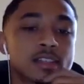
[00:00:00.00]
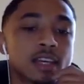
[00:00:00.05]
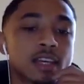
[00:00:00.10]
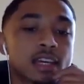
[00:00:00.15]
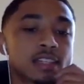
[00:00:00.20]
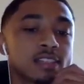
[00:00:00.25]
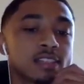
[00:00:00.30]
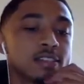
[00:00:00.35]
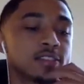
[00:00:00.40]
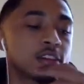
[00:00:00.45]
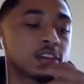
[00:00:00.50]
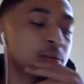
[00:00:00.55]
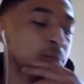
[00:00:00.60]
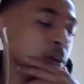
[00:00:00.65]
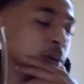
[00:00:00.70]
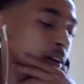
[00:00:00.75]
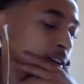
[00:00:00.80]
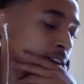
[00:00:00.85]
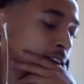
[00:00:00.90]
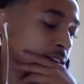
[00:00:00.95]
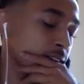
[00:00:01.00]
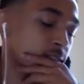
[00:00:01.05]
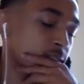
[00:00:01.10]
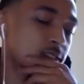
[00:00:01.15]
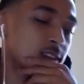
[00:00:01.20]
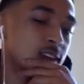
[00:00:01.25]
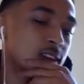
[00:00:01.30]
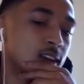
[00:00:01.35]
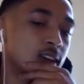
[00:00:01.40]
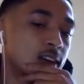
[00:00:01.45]
Like I seen you talk about
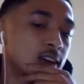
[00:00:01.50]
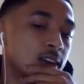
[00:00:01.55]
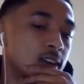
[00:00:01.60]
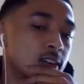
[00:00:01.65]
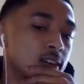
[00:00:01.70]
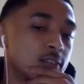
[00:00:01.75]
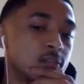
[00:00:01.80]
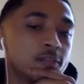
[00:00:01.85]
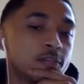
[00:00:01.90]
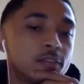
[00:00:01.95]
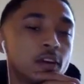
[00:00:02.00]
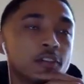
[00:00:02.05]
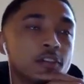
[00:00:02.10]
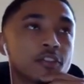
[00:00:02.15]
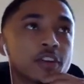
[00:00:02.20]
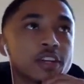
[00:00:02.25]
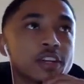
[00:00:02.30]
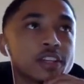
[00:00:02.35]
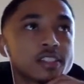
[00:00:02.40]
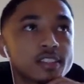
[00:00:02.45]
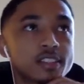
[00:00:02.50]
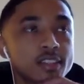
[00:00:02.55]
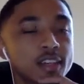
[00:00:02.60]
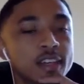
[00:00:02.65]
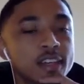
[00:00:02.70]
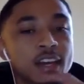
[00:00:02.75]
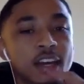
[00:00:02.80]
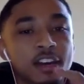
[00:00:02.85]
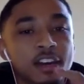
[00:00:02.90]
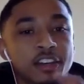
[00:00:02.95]
Fo Fresh
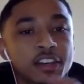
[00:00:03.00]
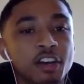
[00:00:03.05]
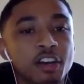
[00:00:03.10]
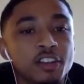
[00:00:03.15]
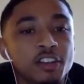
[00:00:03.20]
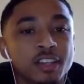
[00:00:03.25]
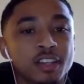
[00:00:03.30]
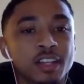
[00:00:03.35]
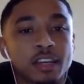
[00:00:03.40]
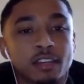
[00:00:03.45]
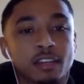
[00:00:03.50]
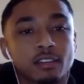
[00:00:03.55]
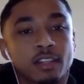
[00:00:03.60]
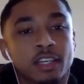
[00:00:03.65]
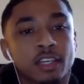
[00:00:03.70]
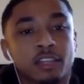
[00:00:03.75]
and how y'all are like